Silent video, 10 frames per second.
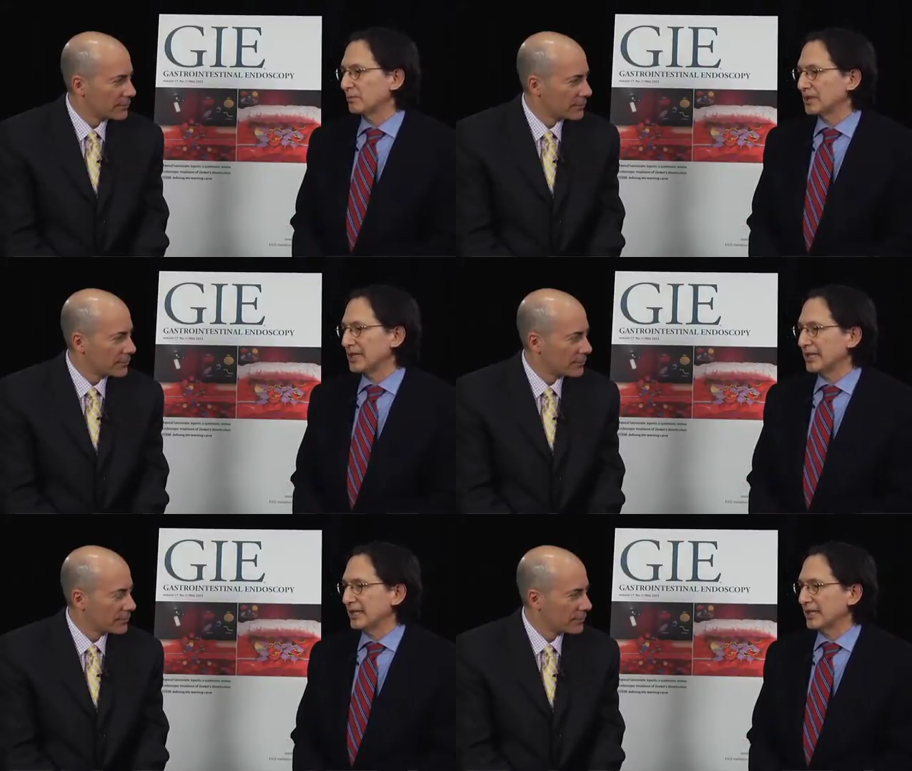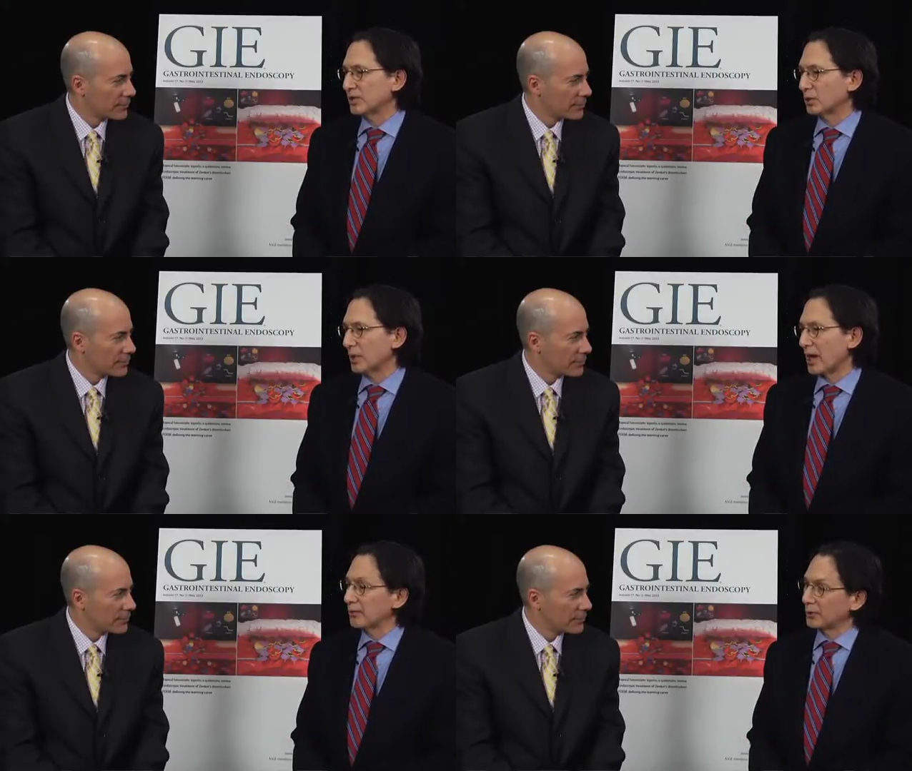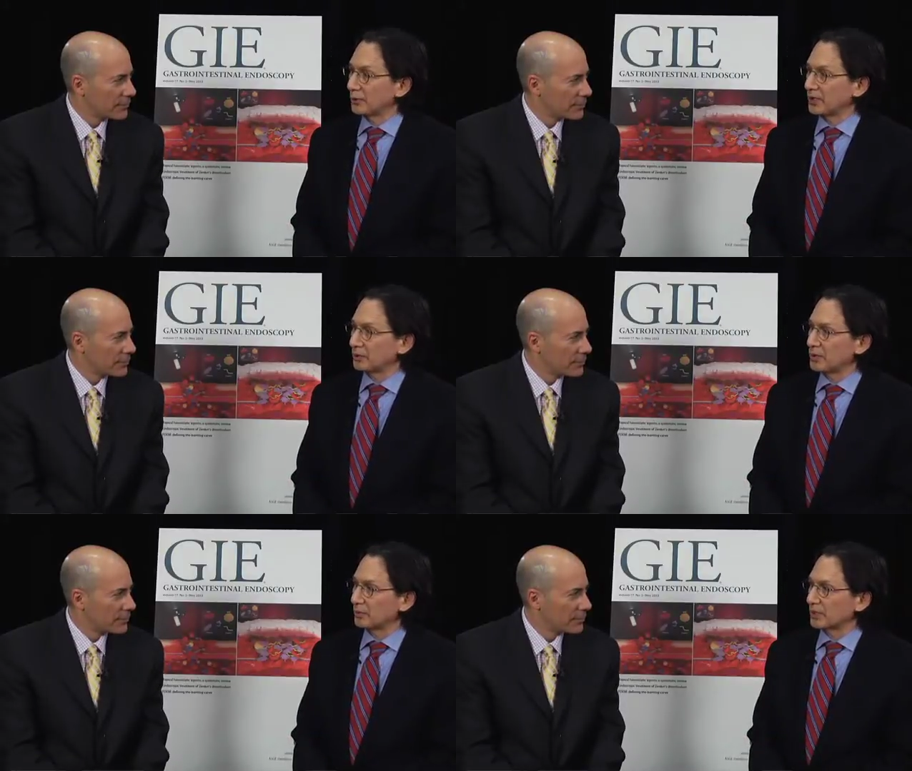Speaker 1: of bleeding is around
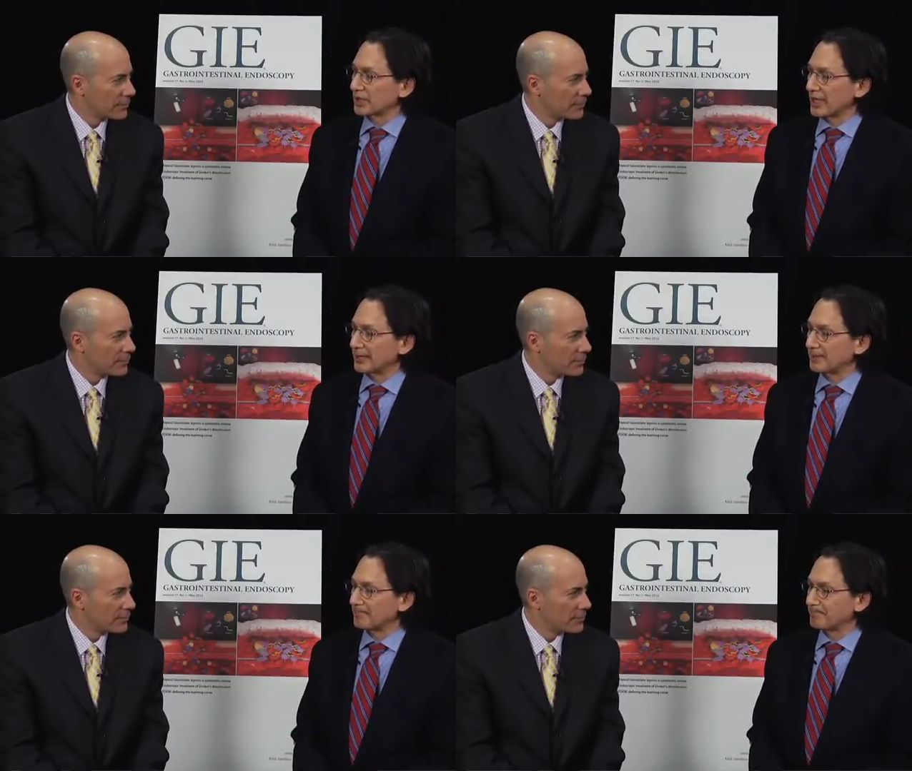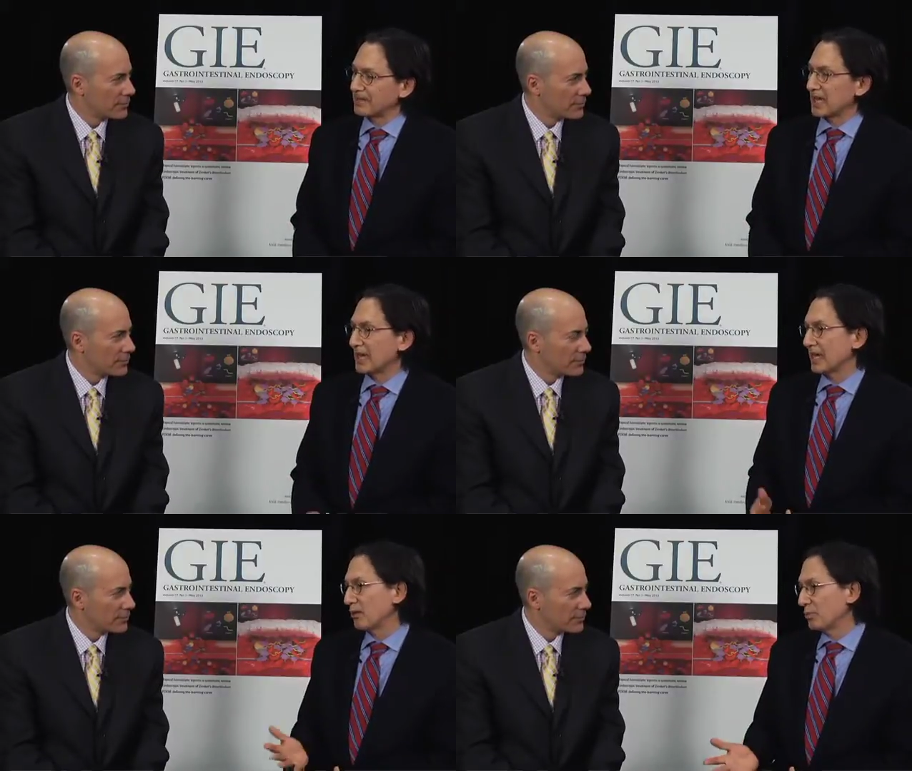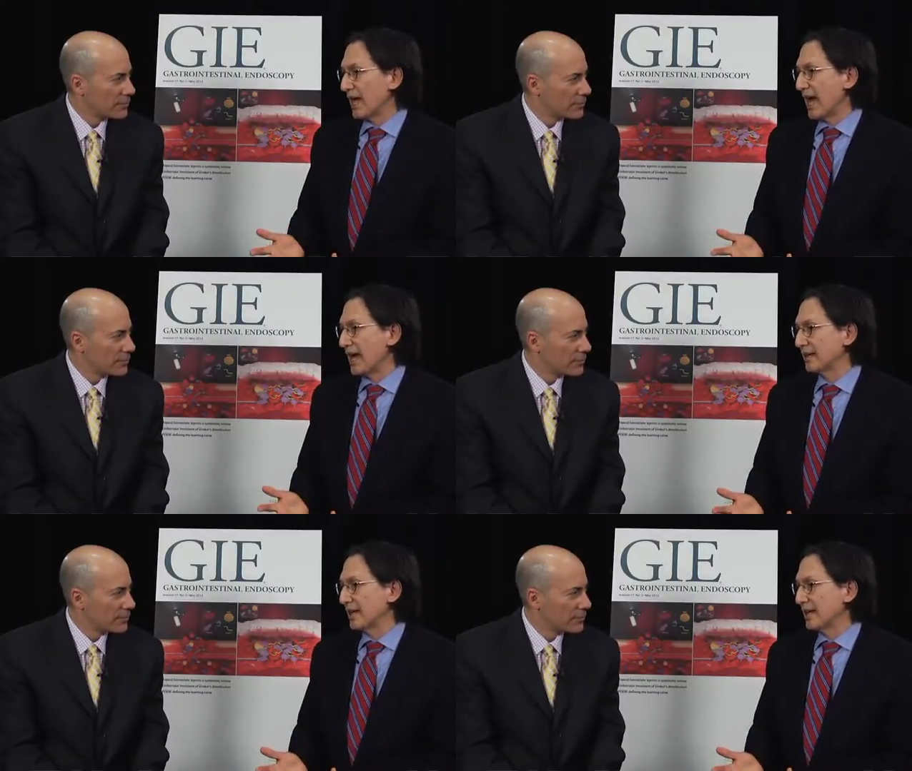thirty-three percent. We had